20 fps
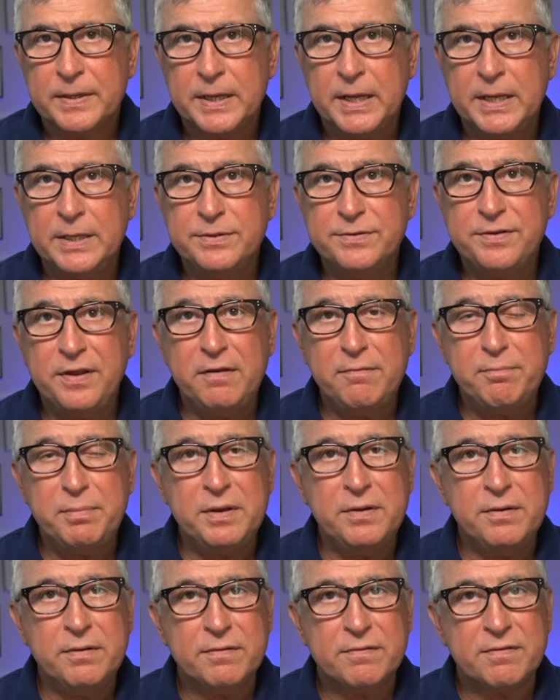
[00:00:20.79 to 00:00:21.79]
And they've
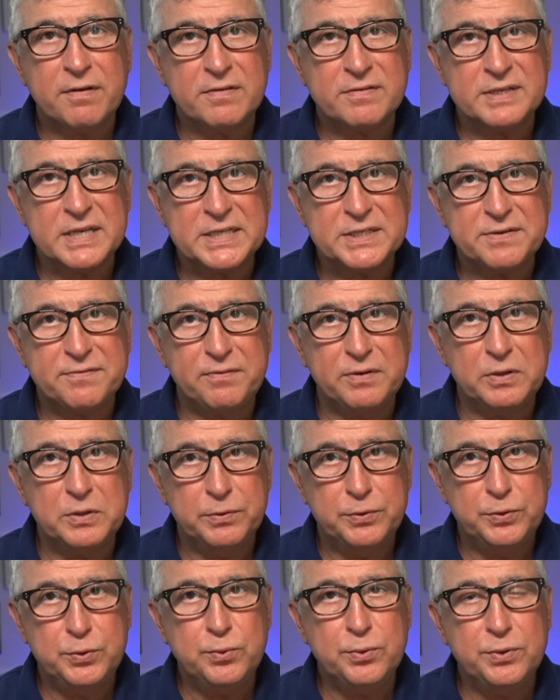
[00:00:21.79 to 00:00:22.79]
been successful
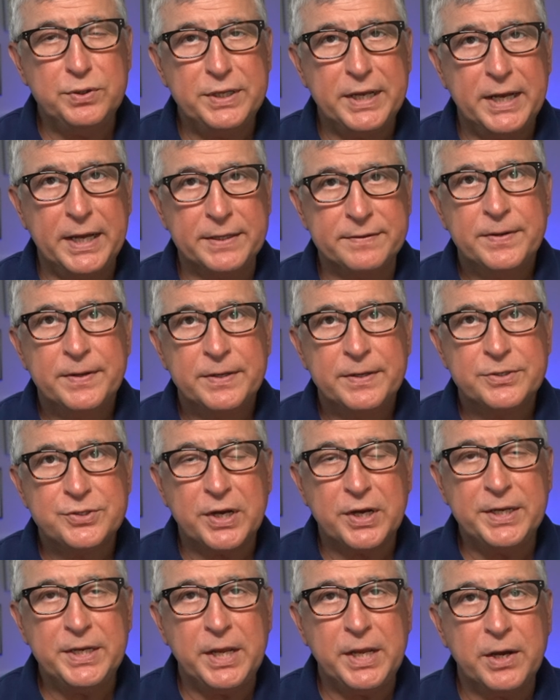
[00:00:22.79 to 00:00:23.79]
doing that.
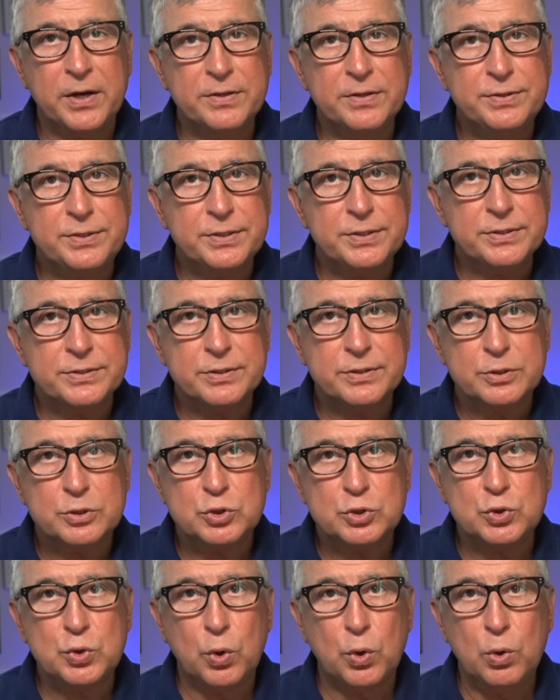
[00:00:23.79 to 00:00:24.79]
Shiny hunters
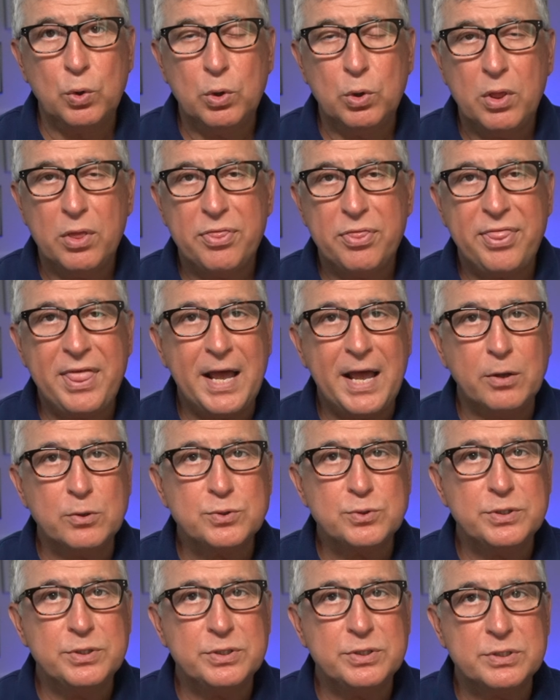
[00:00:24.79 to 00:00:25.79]
stole
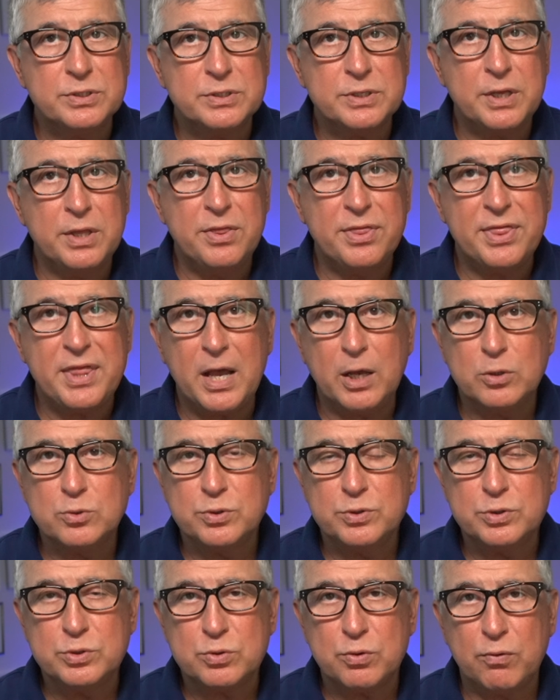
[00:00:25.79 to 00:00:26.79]
thousands and
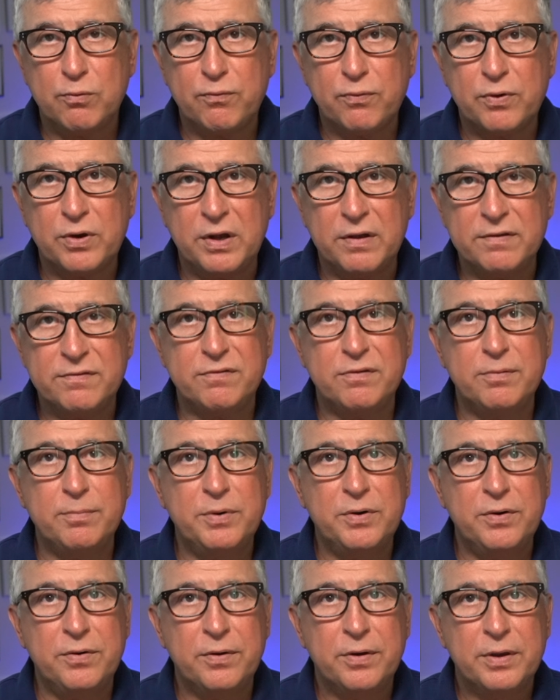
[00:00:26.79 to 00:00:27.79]
thousands of
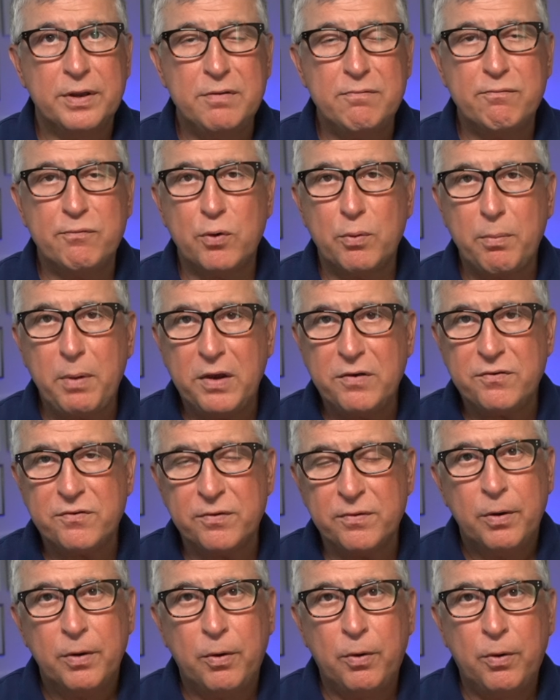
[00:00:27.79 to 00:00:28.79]
customer
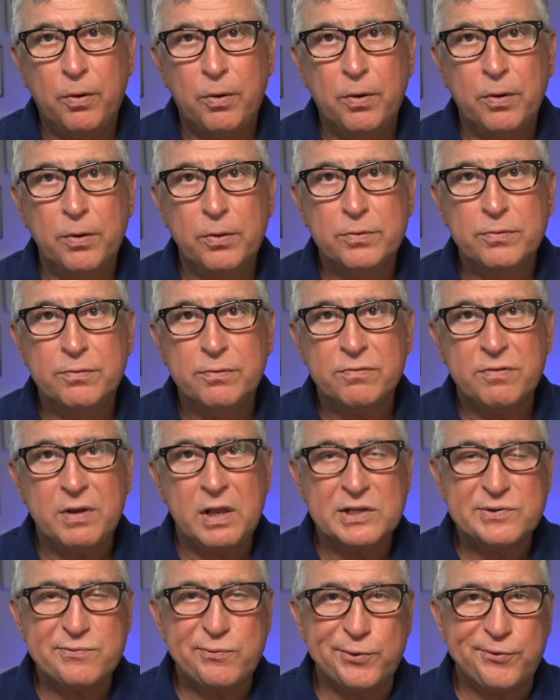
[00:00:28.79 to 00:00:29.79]
information on
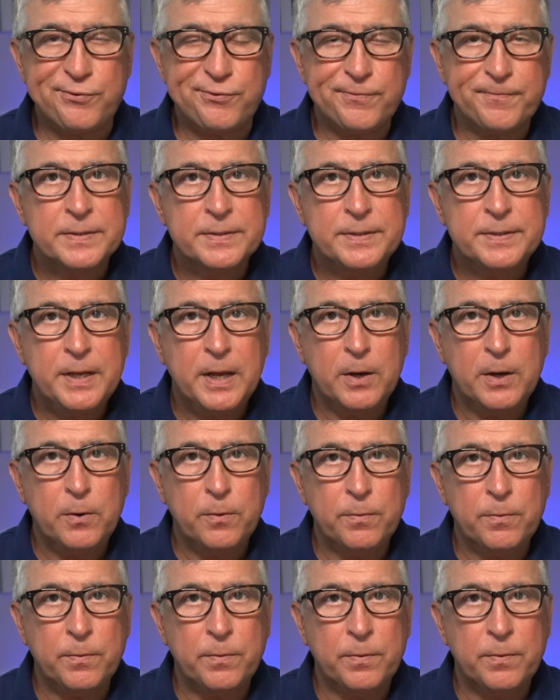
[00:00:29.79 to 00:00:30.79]
Salesforce.
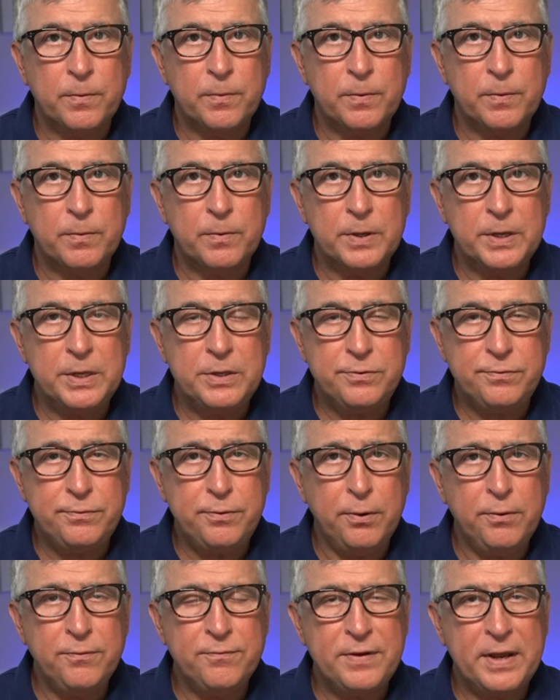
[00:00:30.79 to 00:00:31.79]
Now, it
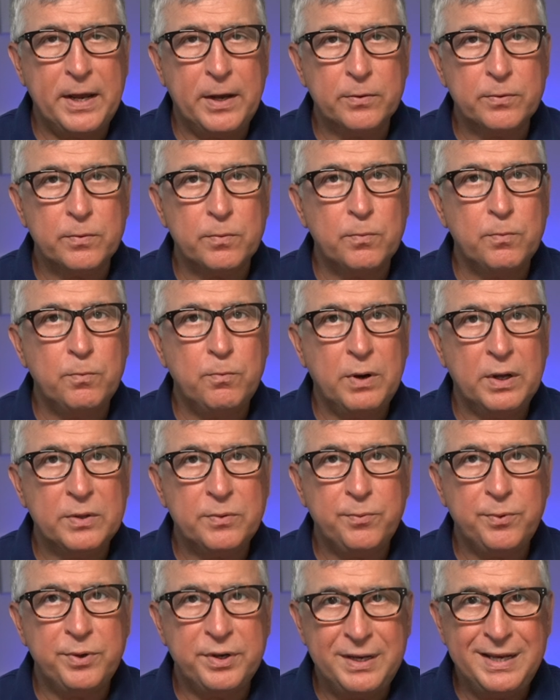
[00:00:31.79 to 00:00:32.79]
turns out what
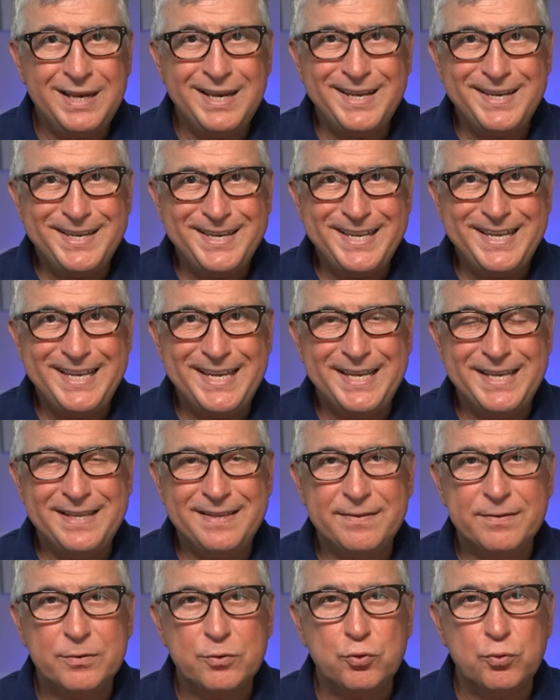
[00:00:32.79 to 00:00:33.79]
we really
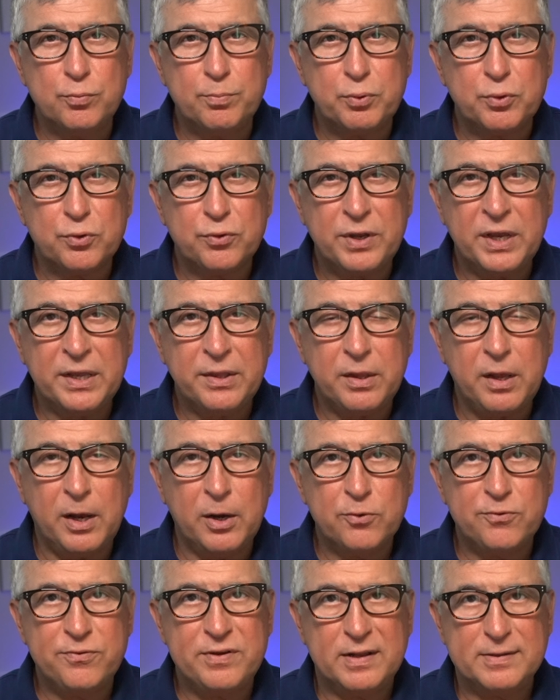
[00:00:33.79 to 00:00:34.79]
need to protect
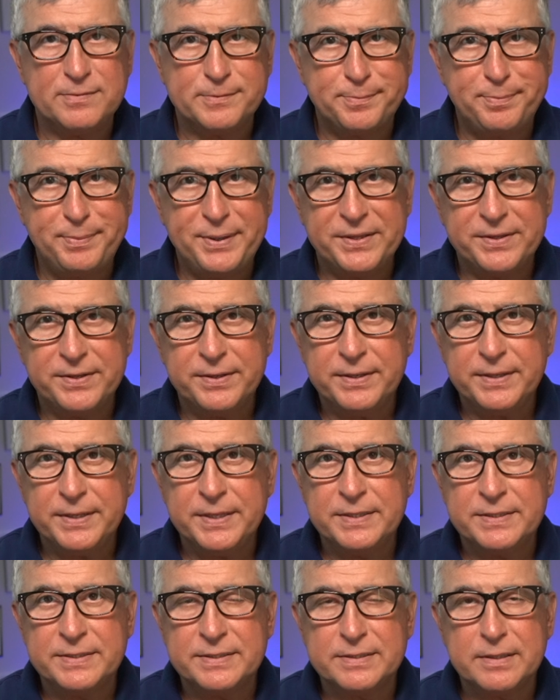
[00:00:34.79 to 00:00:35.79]
ourselves better
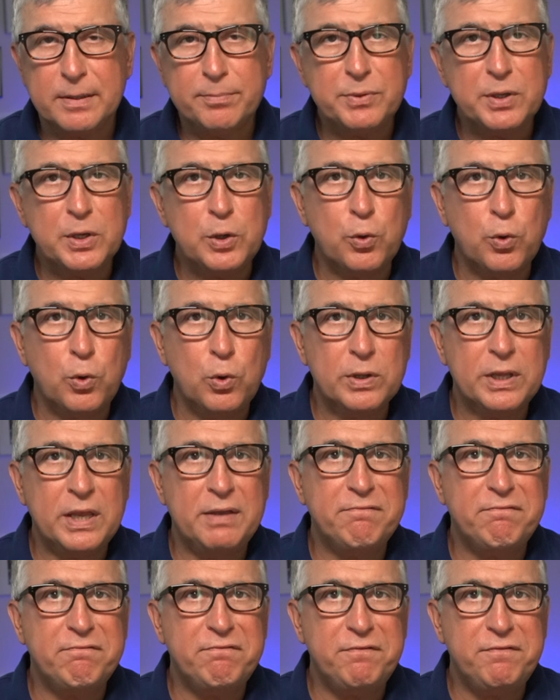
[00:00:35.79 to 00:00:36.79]
is something called a
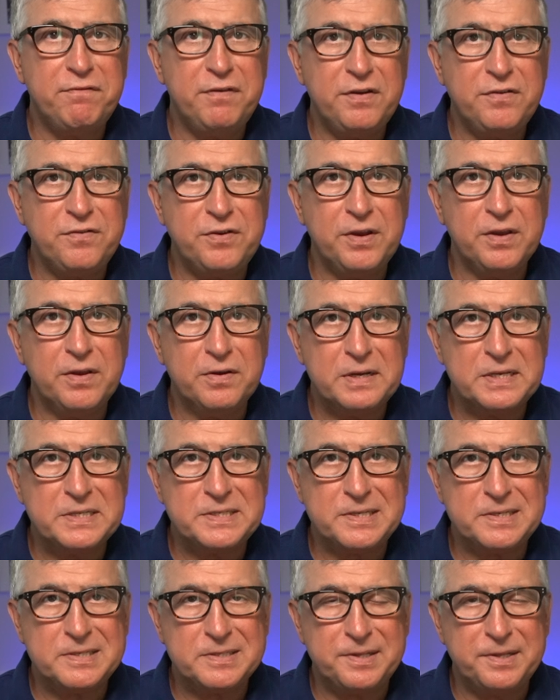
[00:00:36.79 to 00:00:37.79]

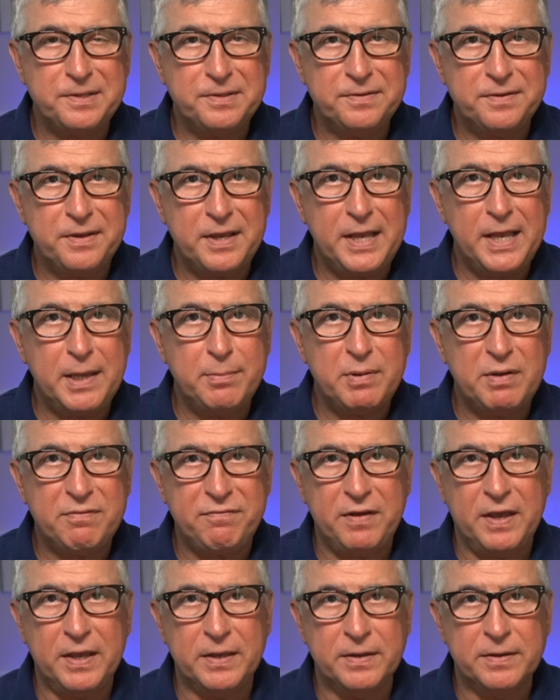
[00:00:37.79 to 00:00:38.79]
phishing-resistant
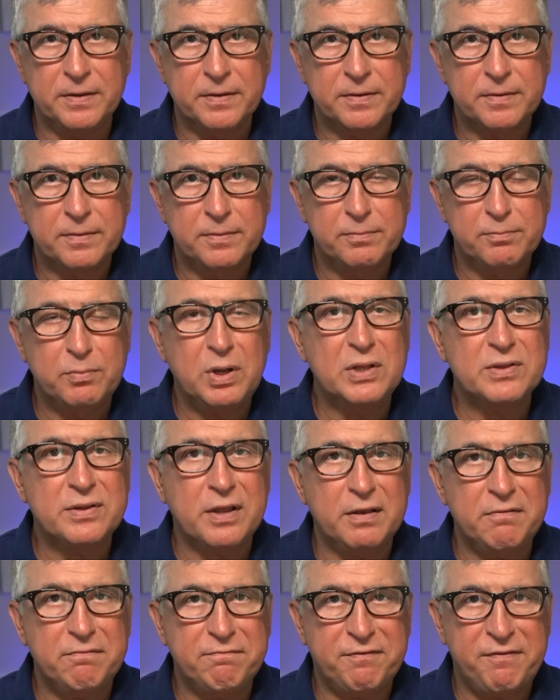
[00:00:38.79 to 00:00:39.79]
MFA,
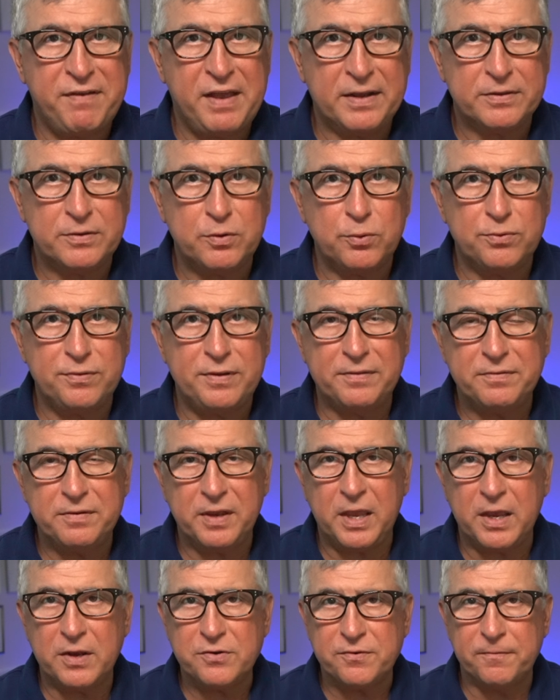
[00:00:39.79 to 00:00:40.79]
multi-factor
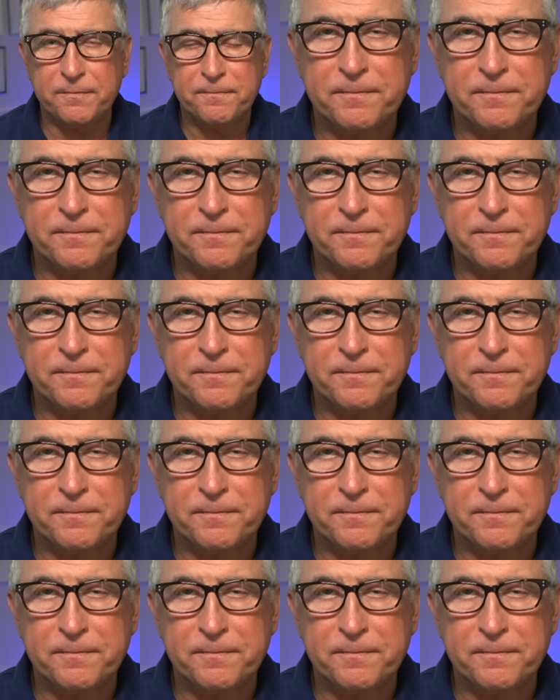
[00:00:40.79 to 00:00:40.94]
authentication.